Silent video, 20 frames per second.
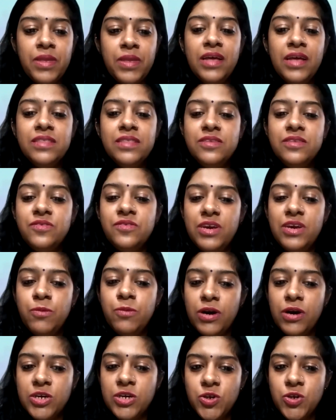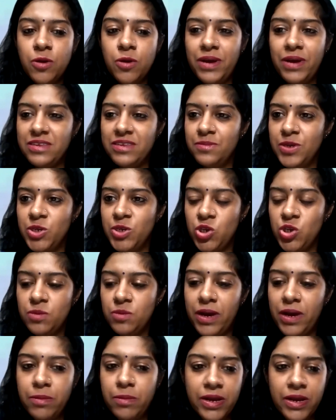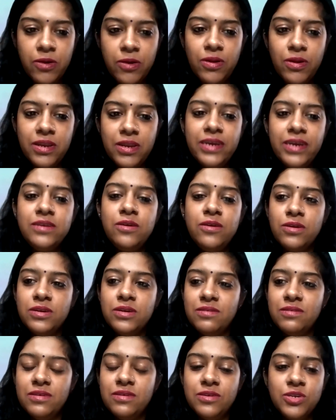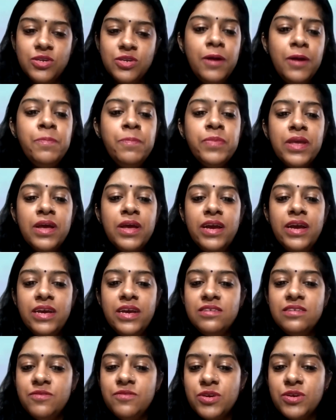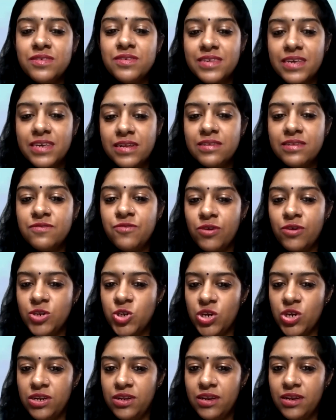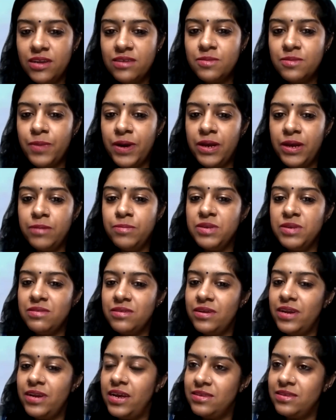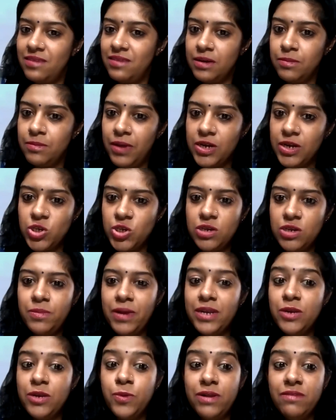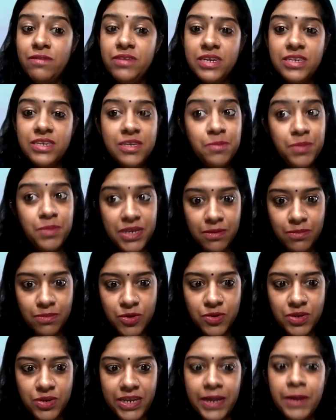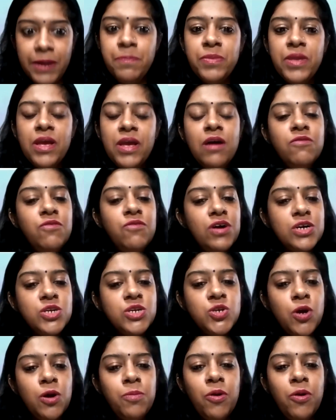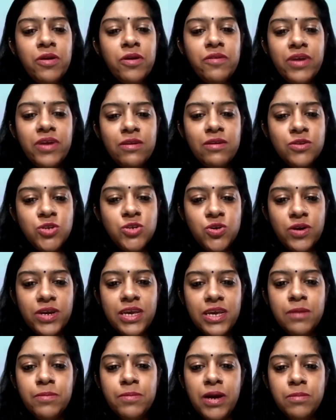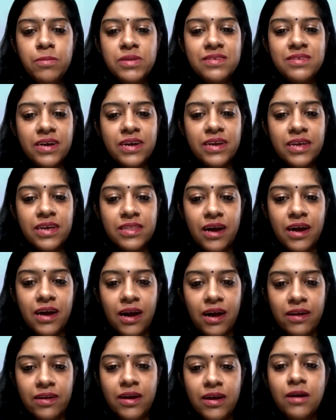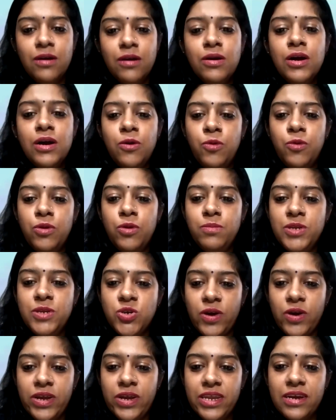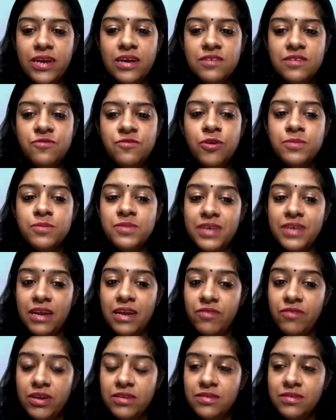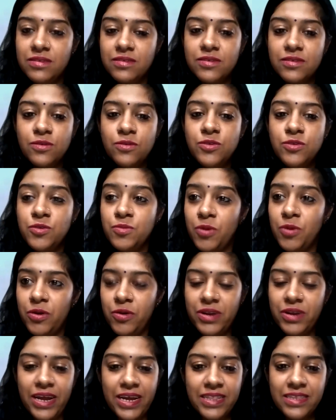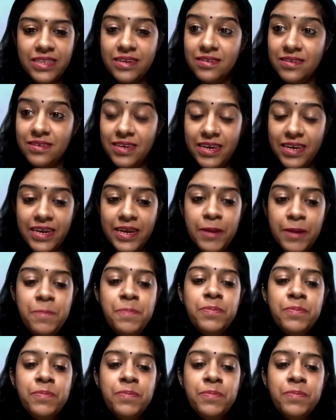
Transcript: The three workshops, as mentioned by my colleague, Dr. Krishna, interviewing skills for journalists by Mr. S. Ranghashyam at 12:30 p.m. today. Workshop on radio jockeying by Ms. Ankita Arya, who will be joining us from San Francisco tomorrow, 9:30 a.m.